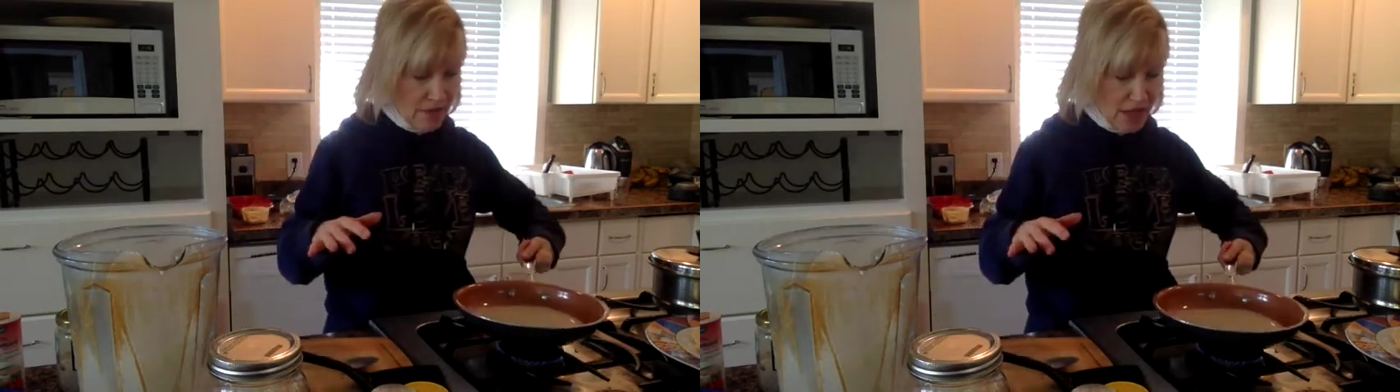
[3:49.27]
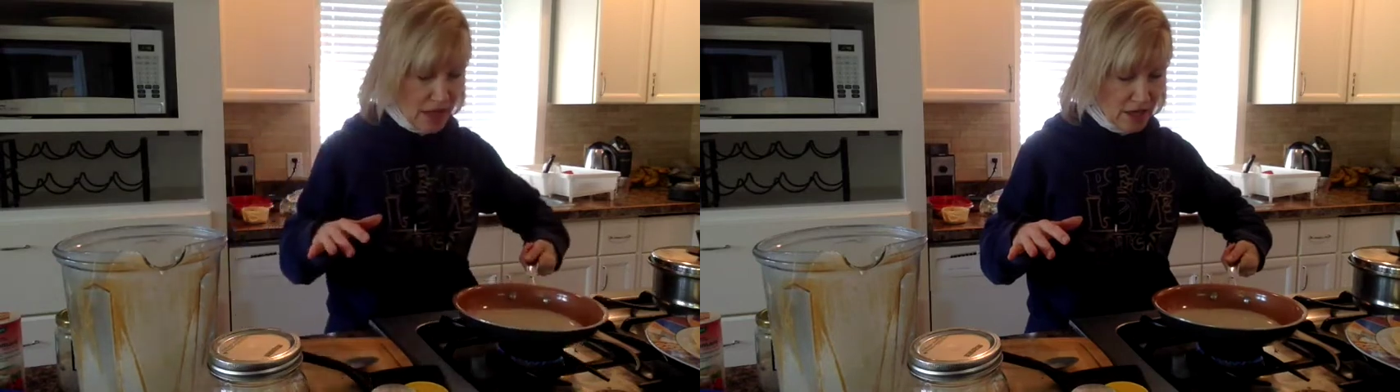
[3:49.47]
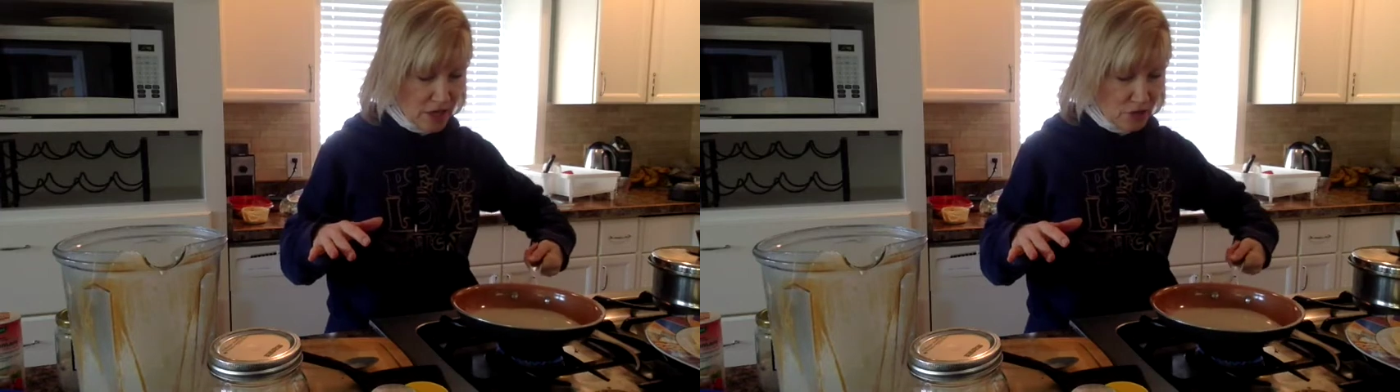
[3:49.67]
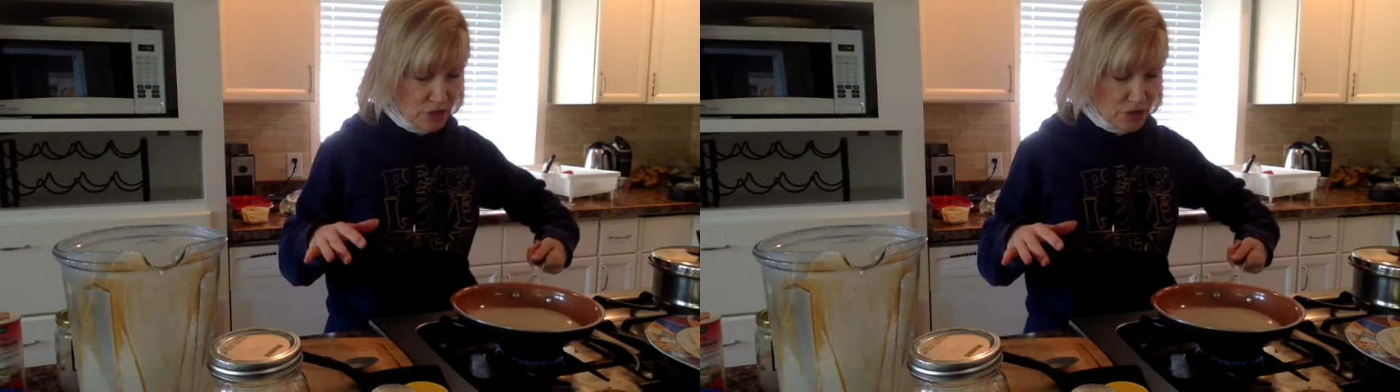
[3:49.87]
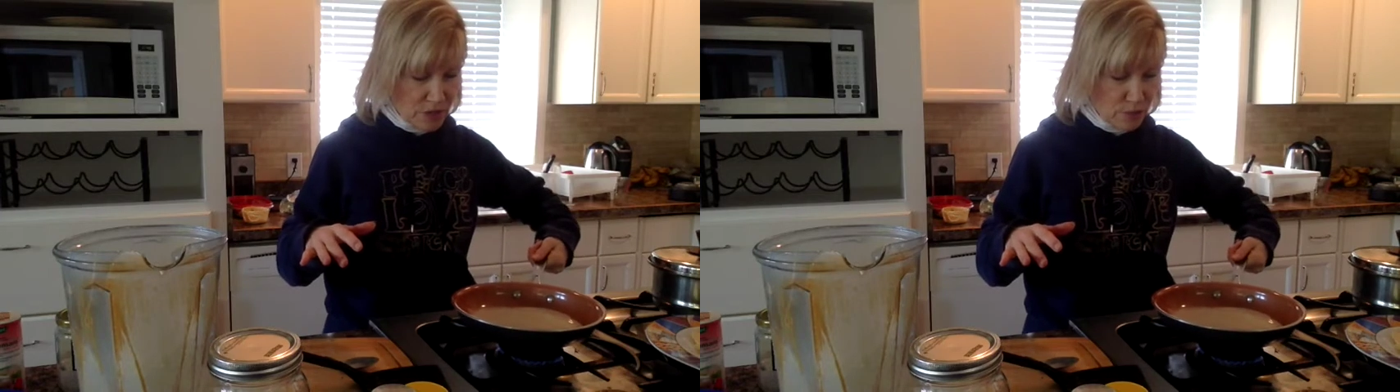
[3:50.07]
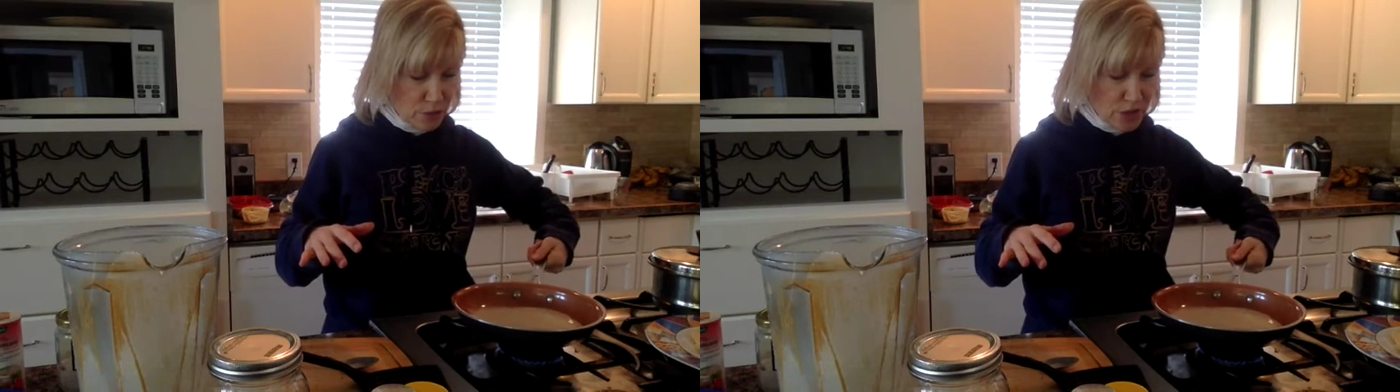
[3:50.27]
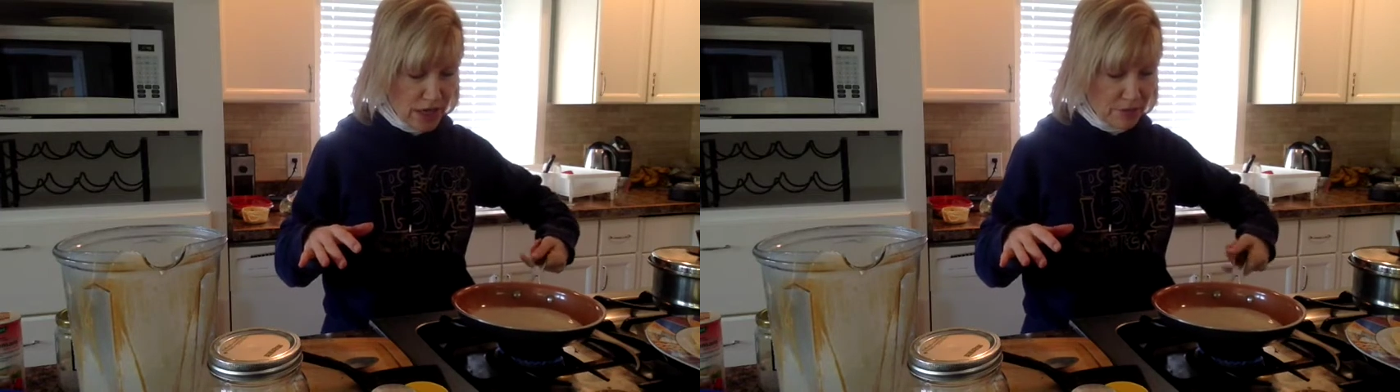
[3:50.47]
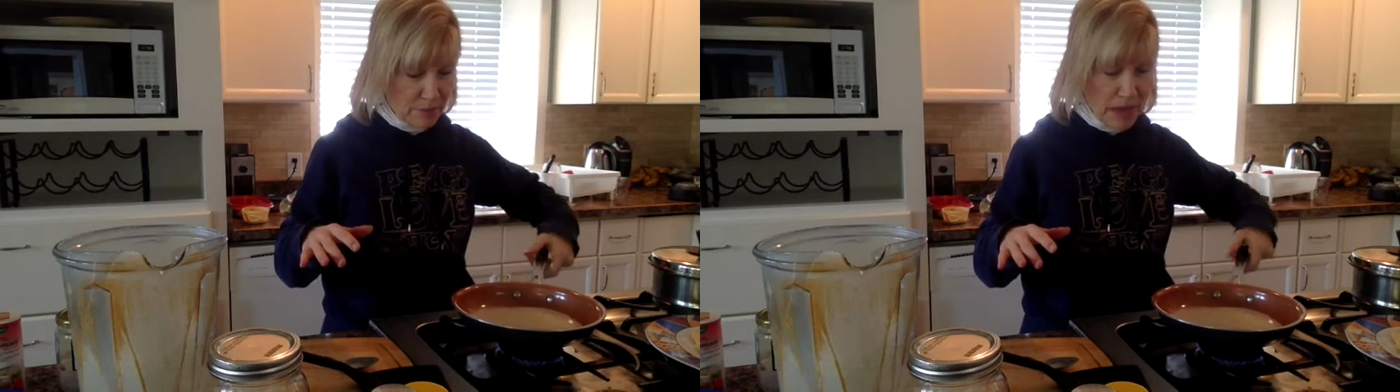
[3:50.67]
Then you just put
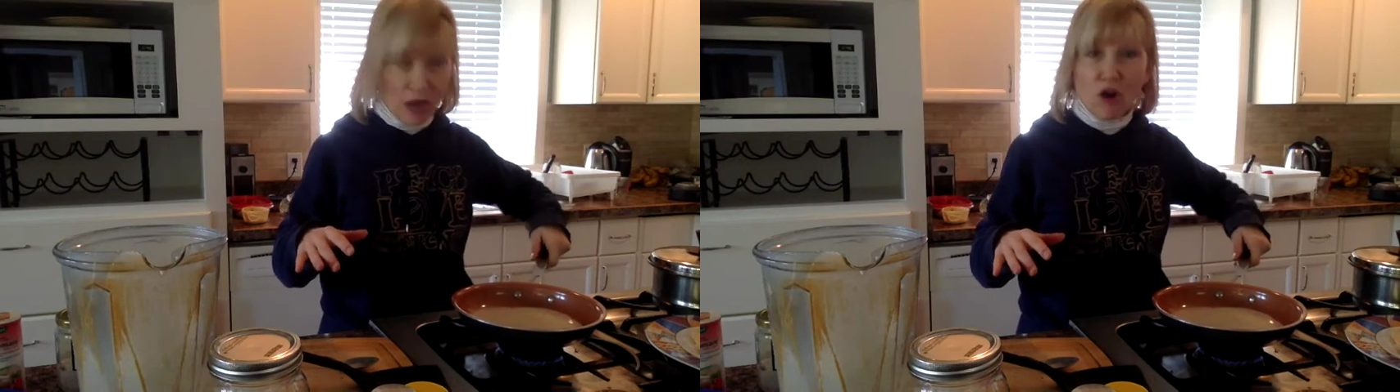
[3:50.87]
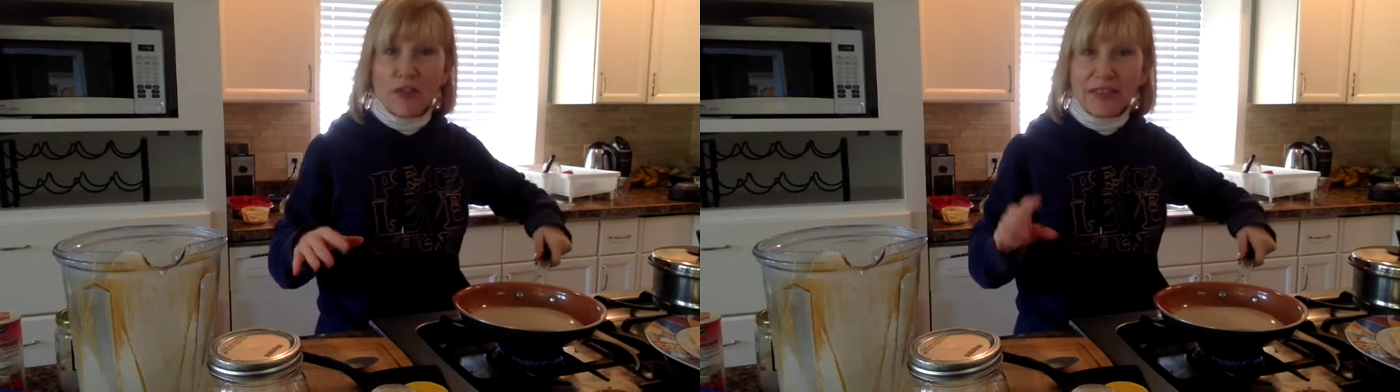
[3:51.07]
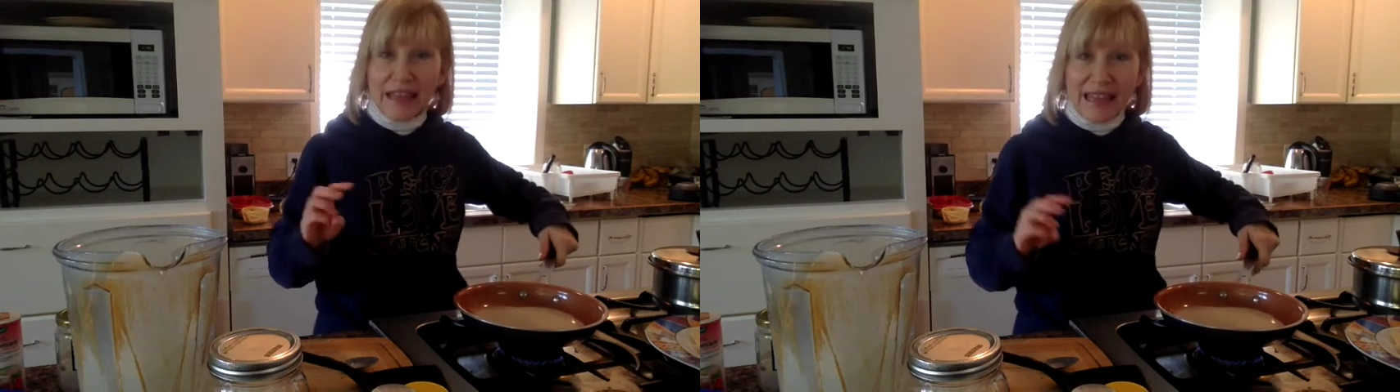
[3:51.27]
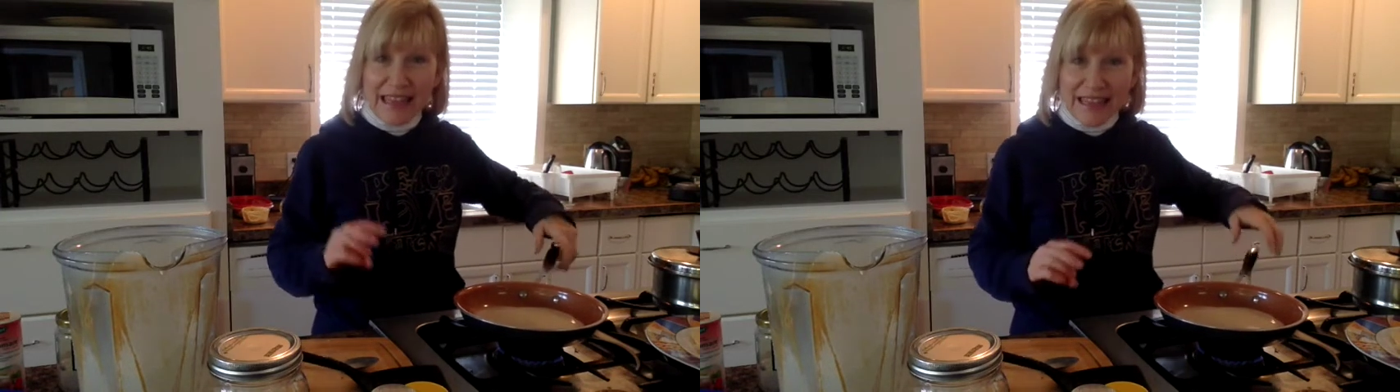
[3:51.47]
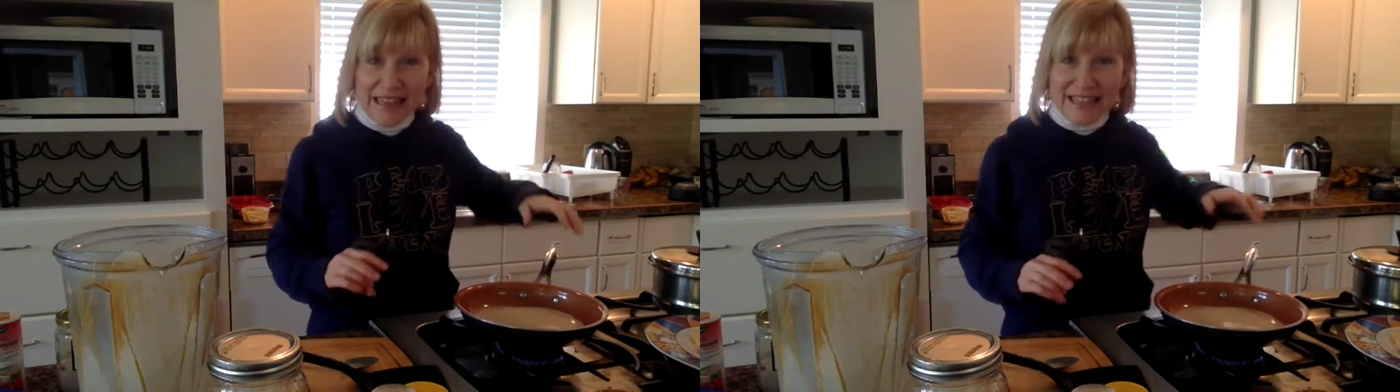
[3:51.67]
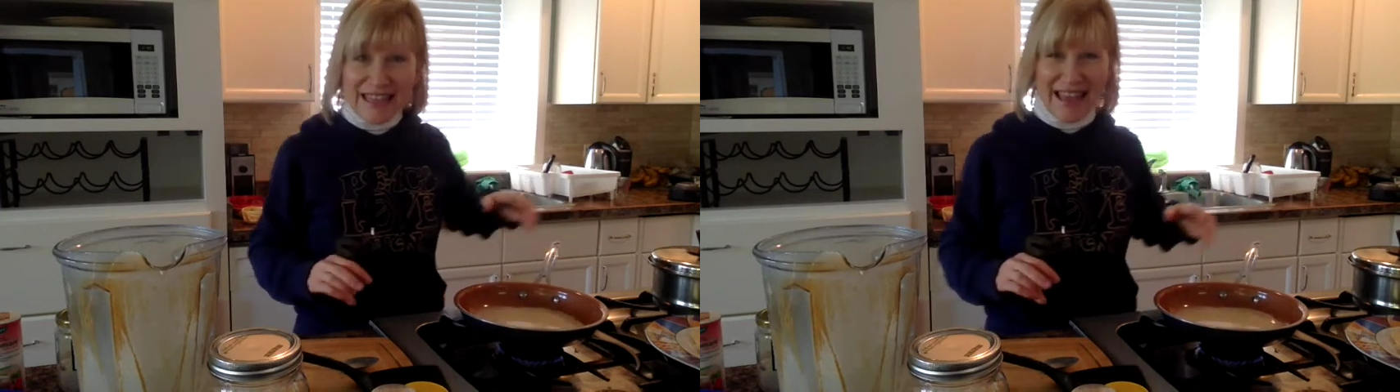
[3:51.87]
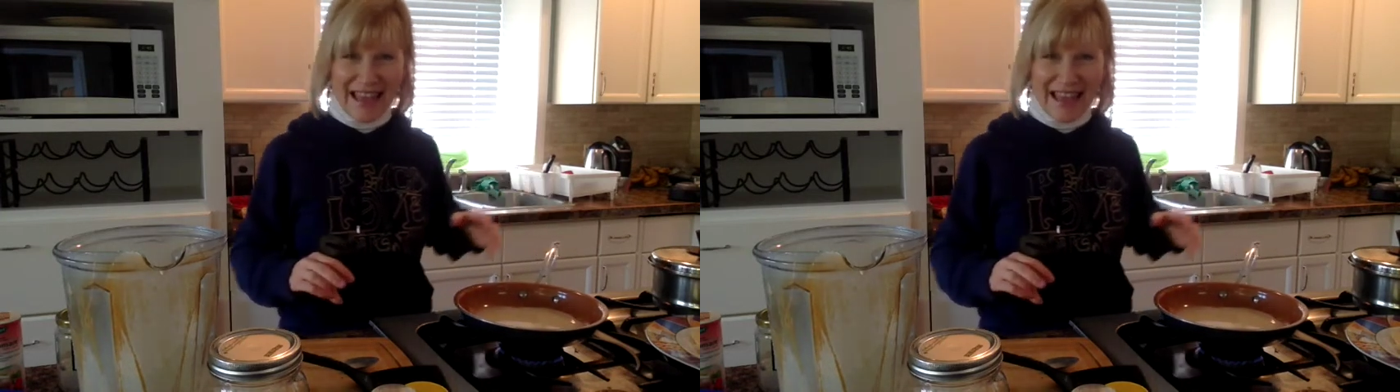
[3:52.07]
it back on the heat